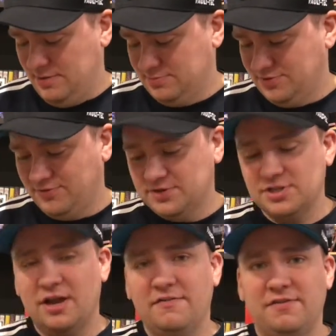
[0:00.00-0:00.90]
So first
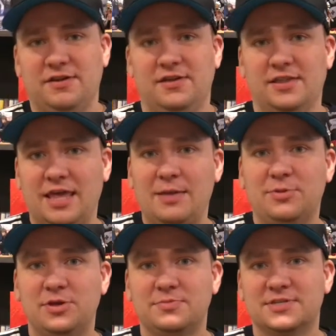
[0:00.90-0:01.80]
off, the
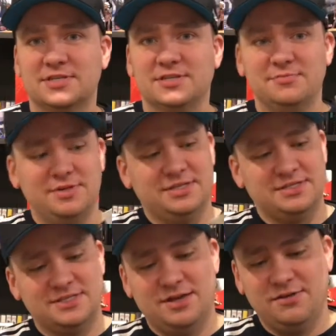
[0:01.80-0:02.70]
GameCube system
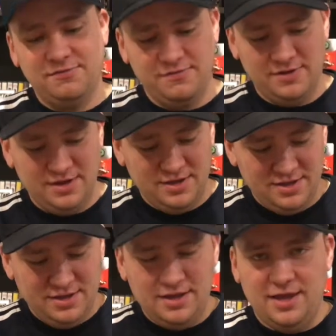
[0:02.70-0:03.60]
itself.
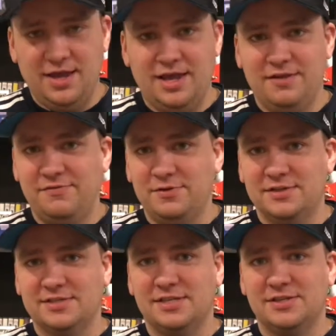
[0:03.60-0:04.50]
And if you
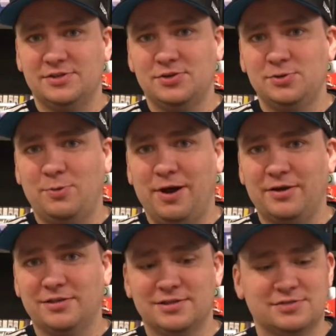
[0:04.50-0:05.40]
can see the 2
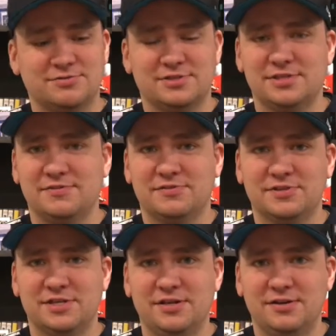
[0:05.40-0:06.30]
wireless
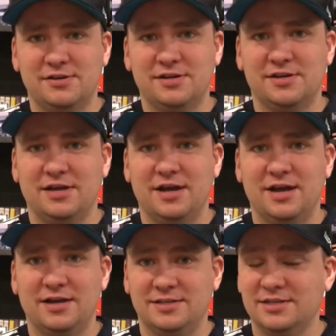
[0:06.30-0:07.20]
receivers here,
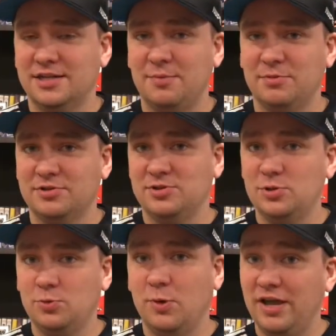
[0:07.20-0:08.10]
it did come with
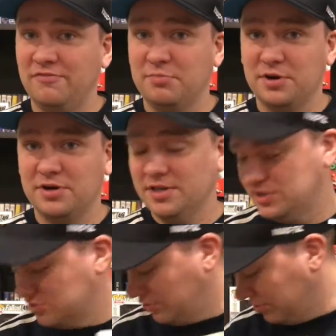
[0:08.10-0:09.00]
2 Wavebird
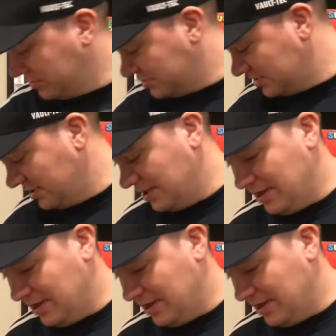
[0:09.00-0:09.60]
controllers.